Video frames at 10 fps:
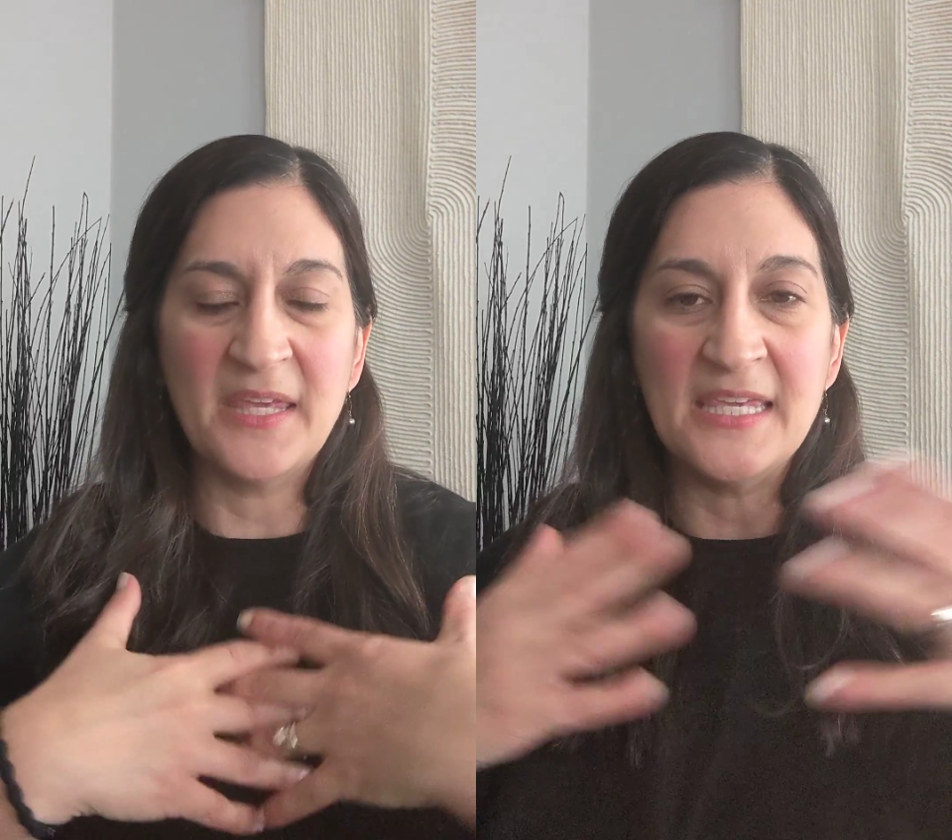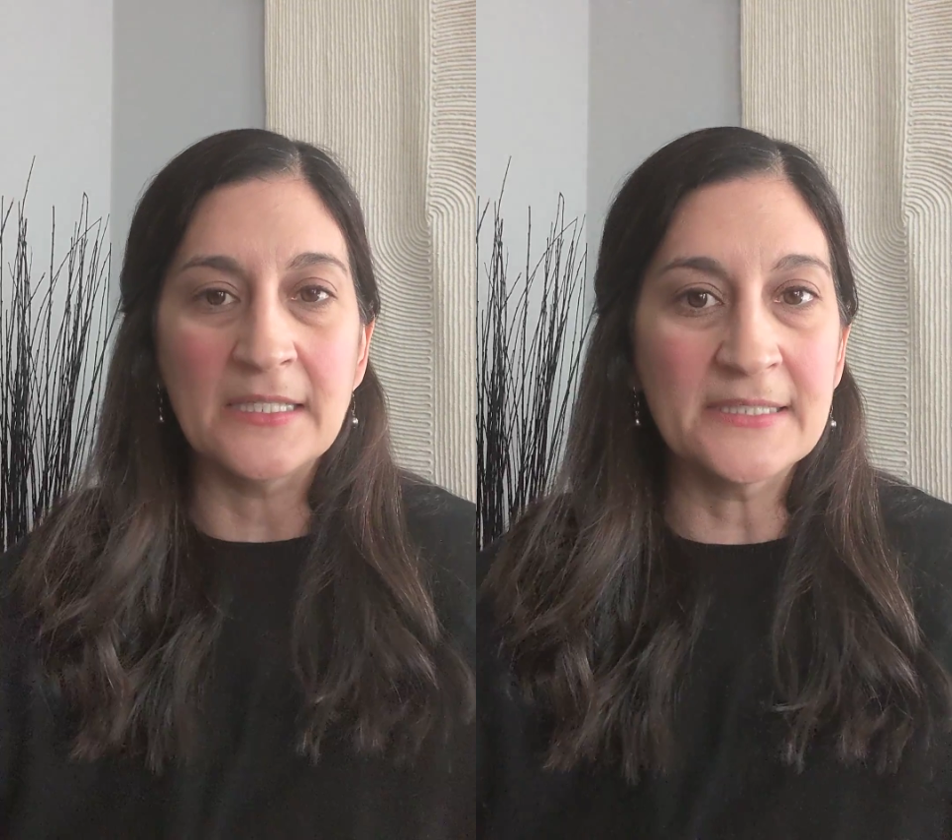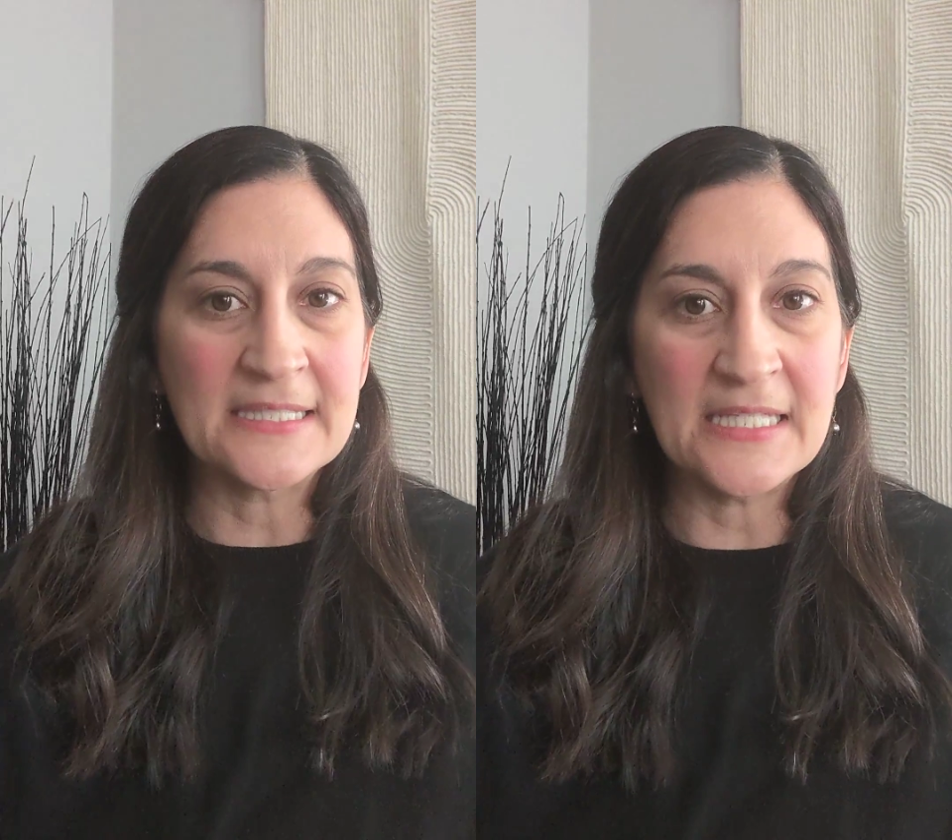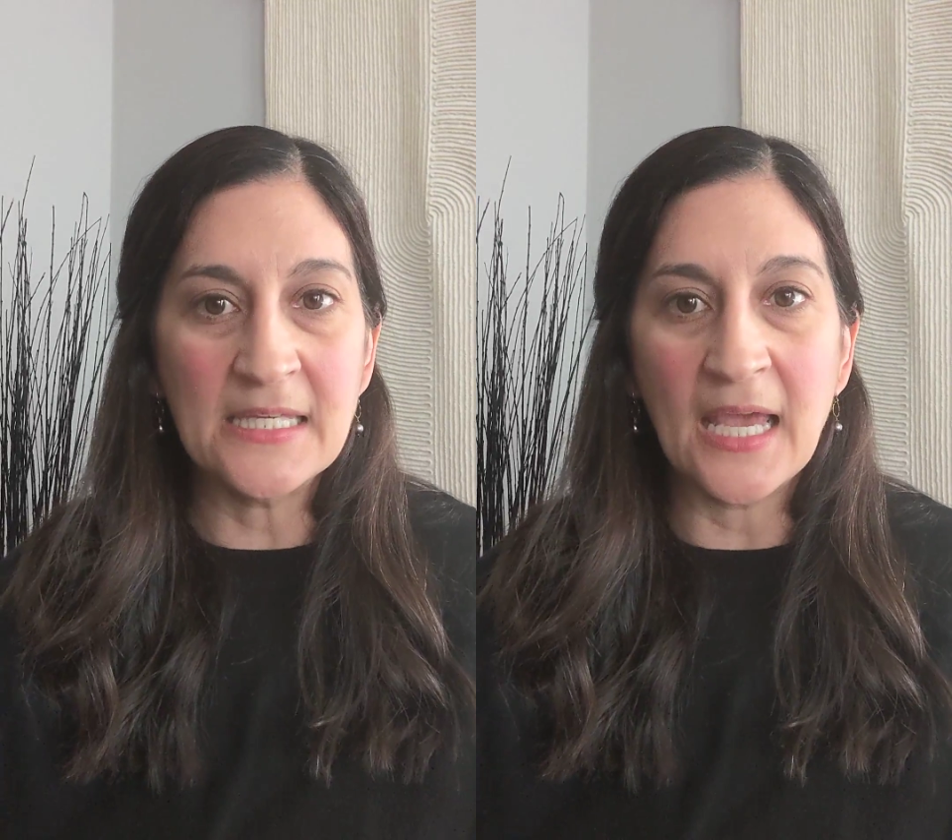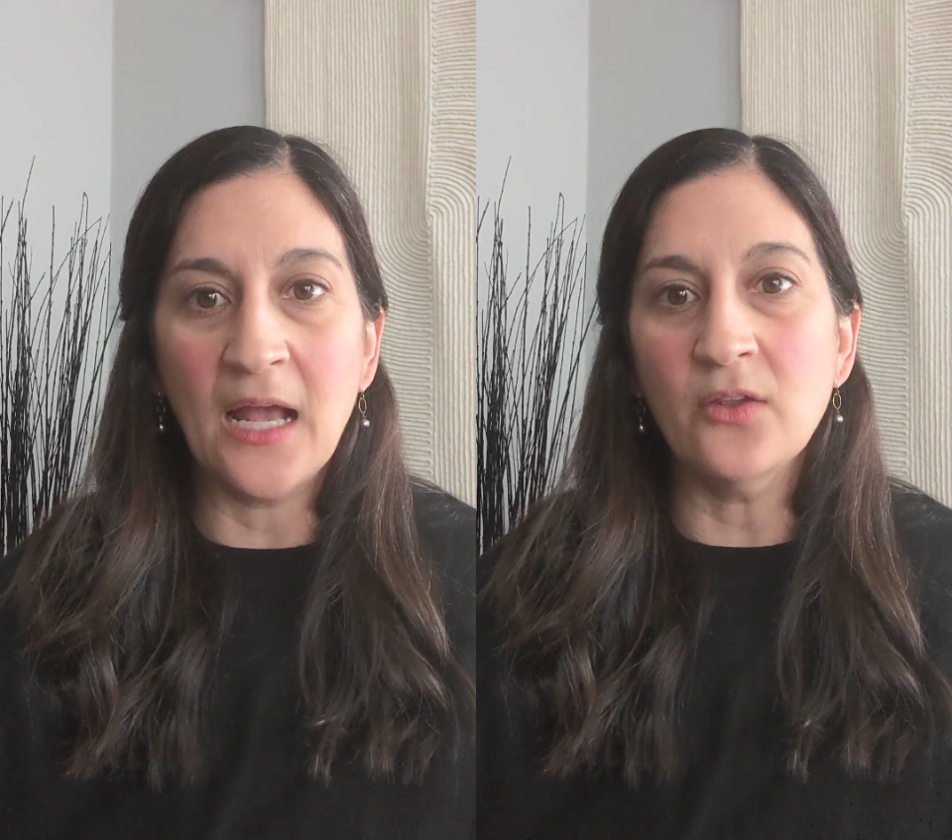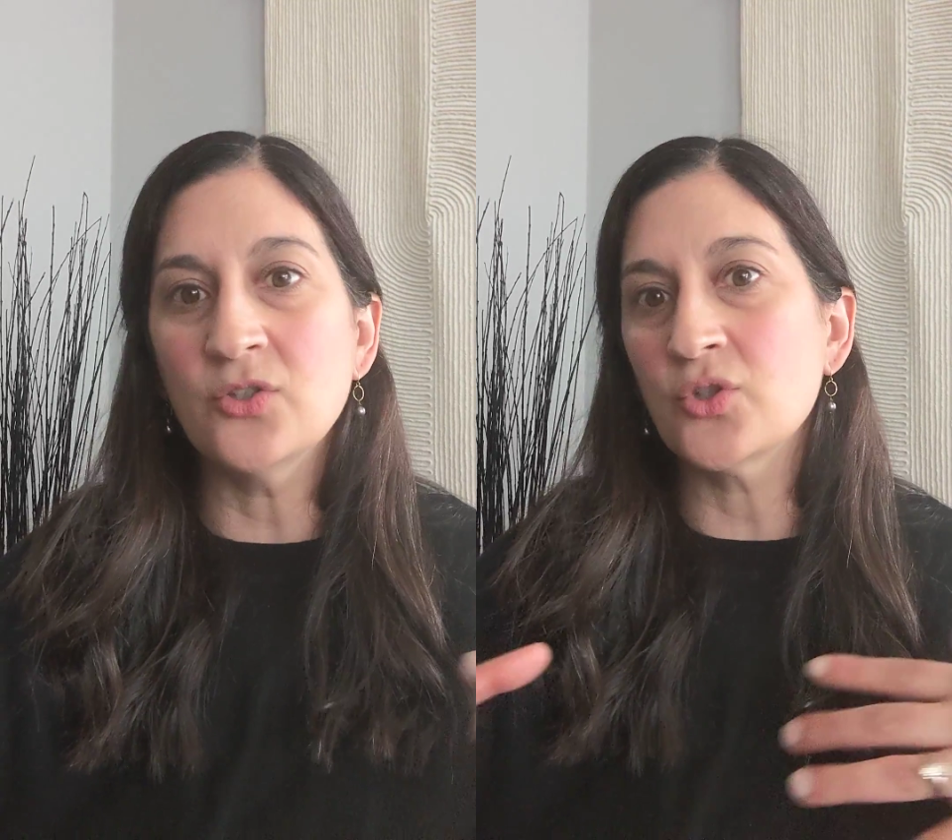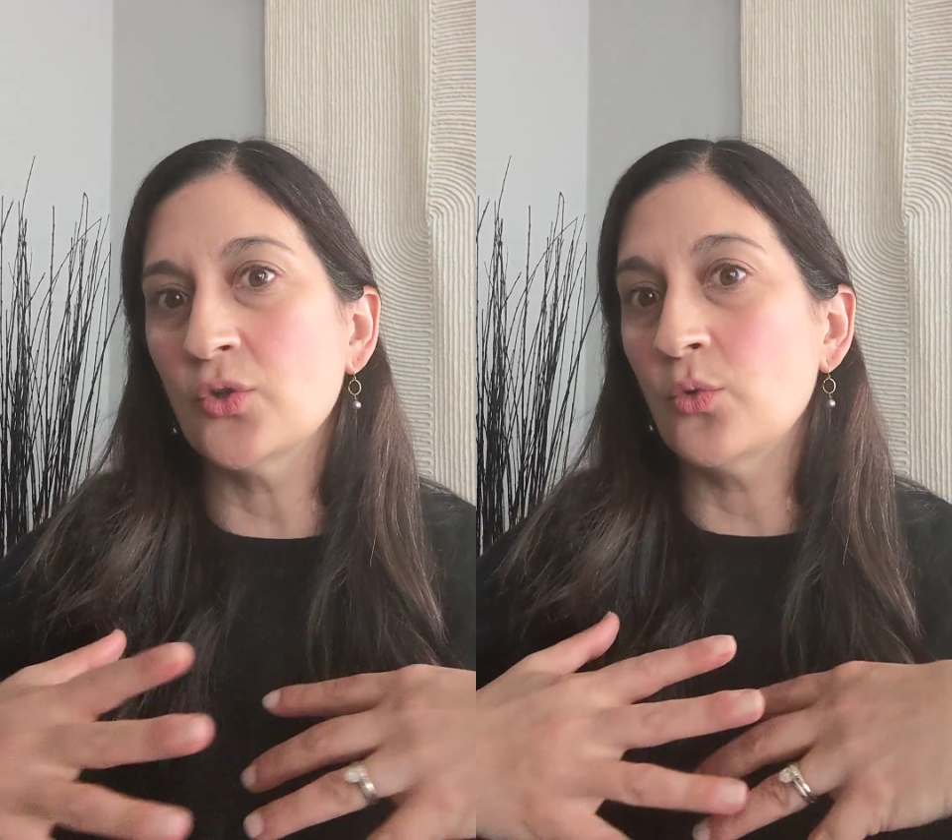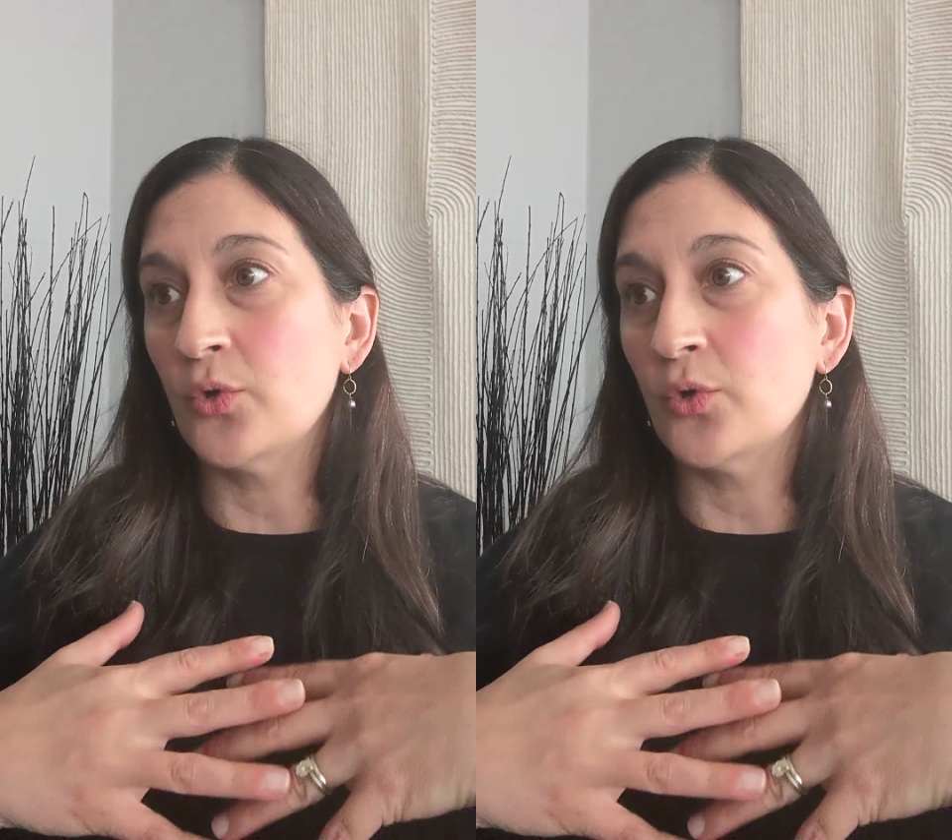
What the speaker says: PLC calendar